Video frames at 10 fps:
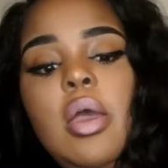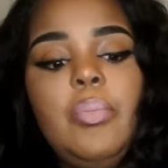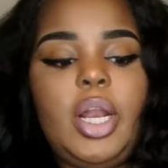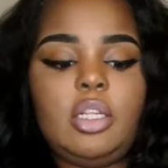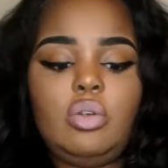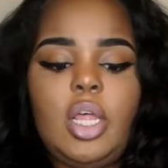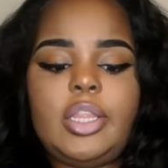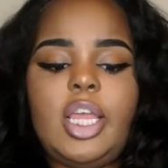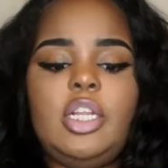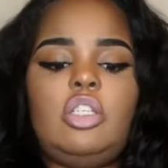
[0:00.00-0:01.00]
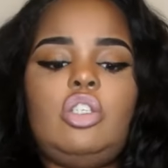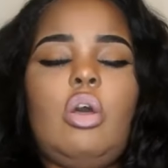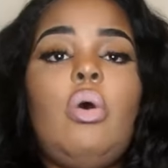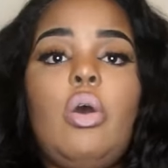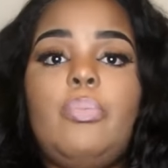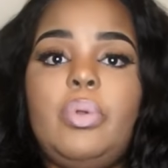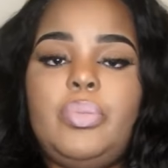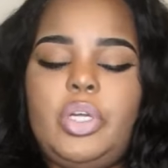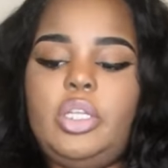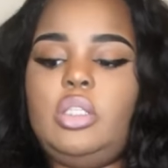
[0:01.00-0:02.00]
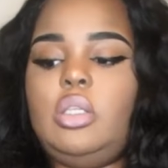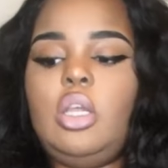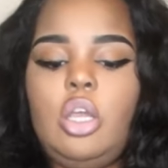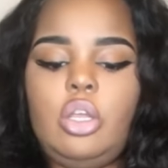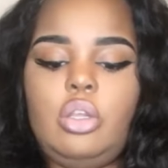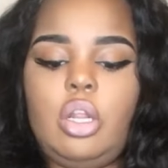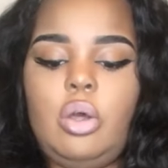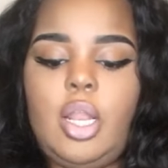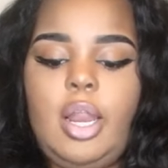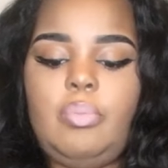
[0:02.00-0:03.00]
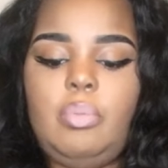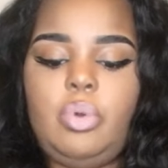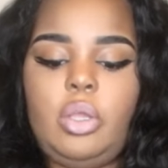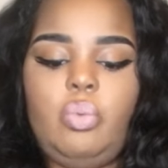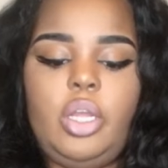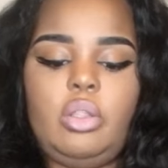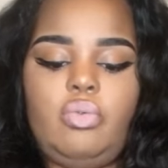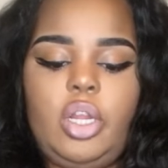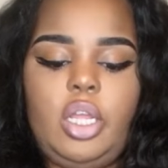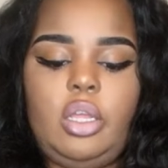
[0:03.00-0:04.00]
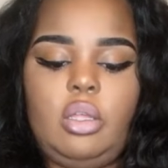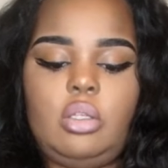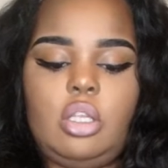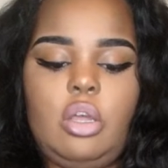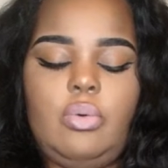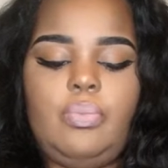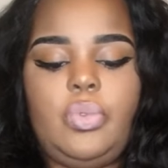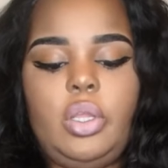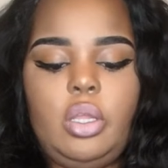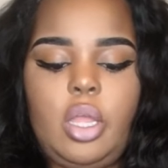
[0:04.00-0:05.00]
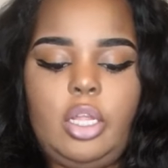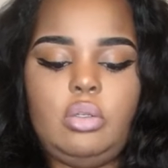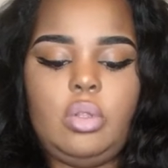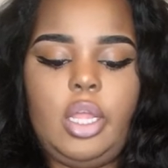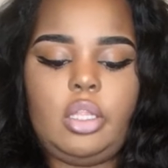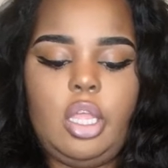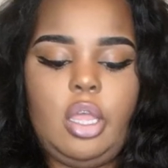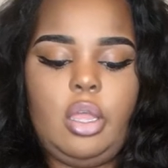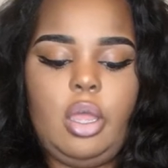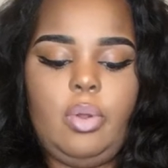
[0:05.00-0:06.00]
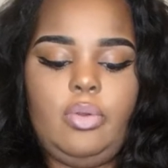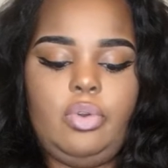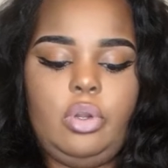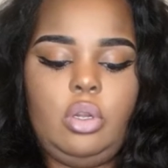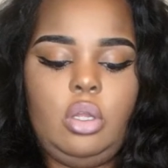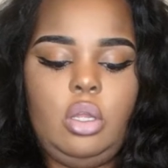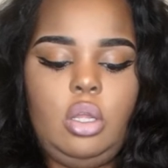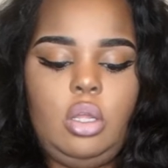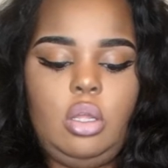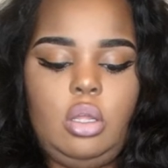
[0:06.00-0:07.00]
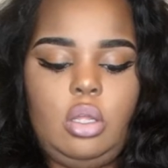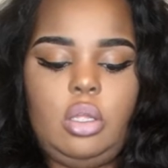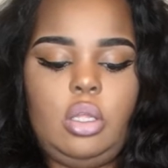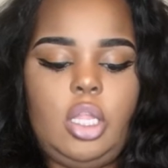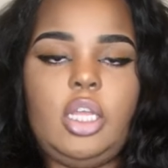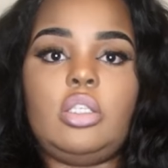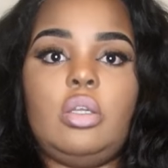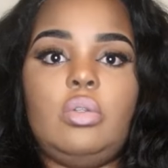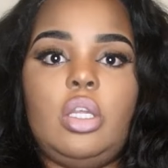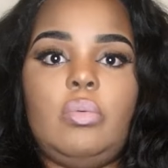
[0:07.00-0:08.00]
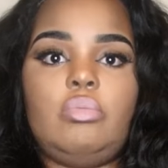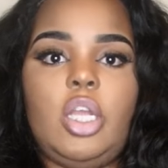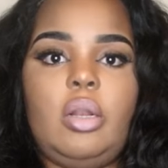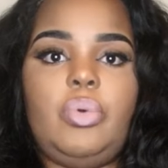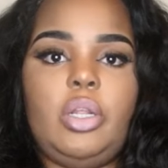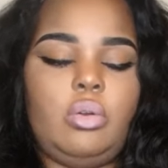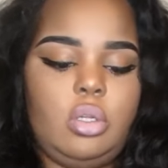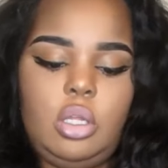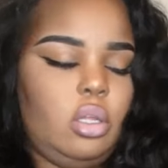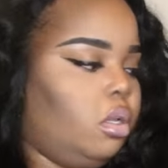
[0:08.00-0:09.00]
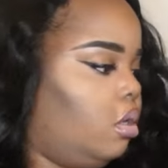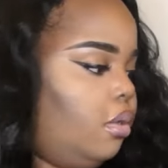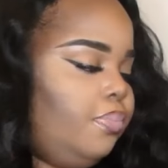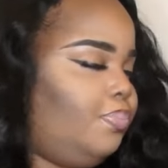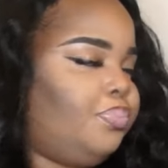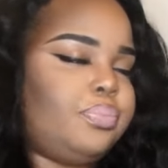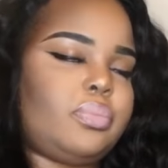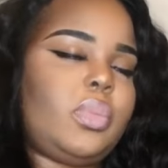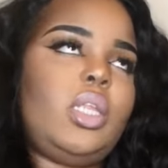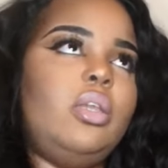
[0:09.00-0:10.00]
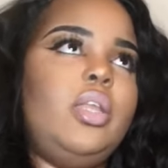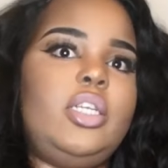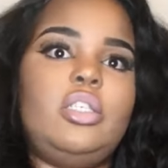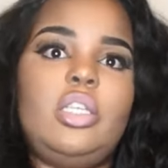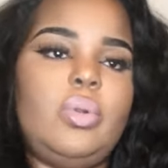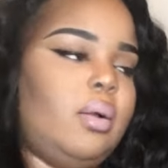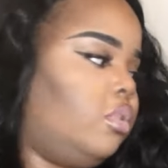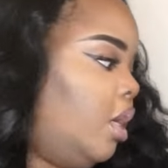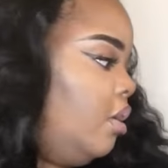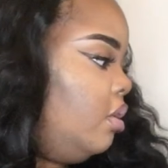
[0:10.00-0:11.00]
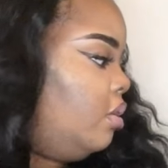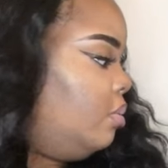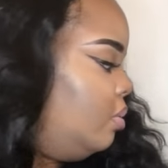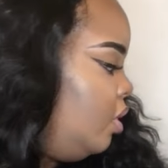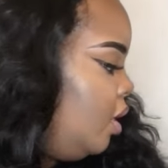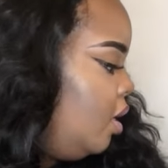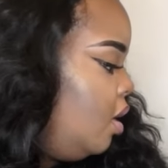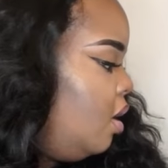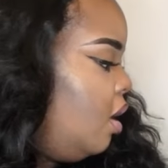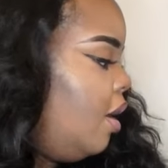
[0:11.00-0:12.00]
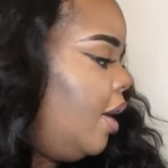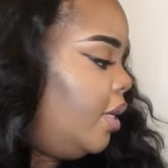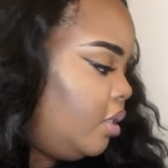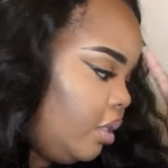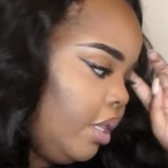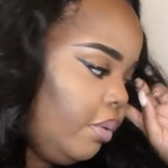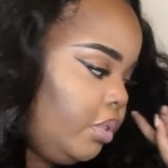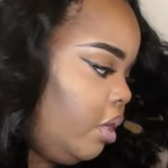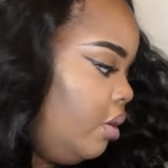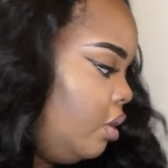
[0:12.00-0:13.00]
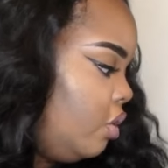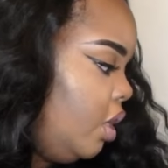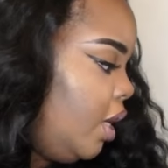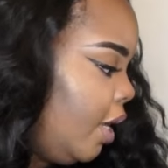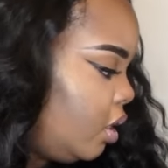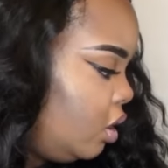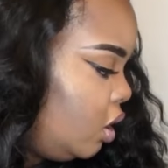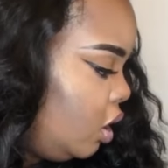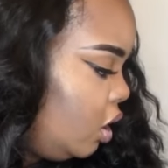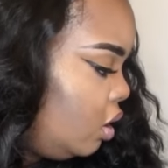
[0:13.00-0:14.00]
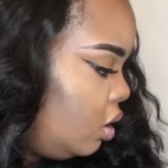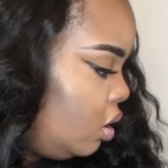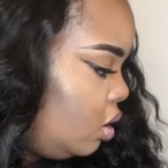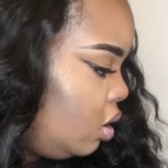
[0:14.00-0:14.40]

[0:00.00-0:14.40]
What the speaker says: But I do like that it's so open because, you know, a lot of people can wear the ring. So I do like that. However, that is so dumb. I'm trying to put it on. Y'all should see what I was trying to do. All right, so let me show you the three necklaces.